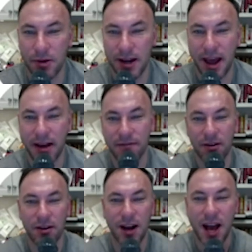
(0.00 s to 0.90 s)

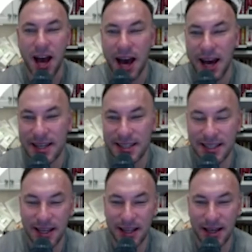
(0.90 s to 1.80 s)
Whenever I
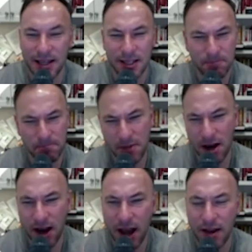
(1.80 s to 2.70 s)
see this,
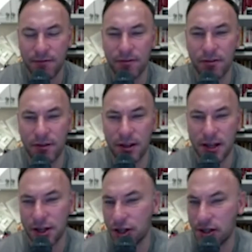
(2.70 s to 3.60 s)
there are a handful of
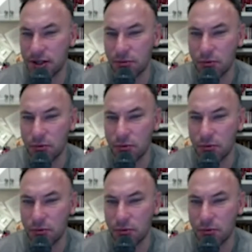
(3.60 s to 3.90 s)
conditions.